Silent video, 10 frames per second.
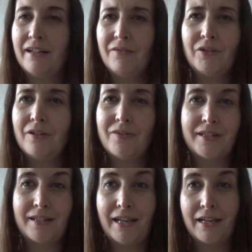I never know if
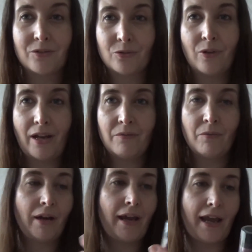it's NYX or
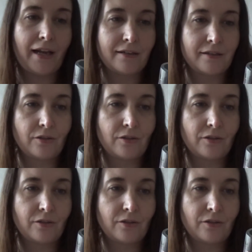NYX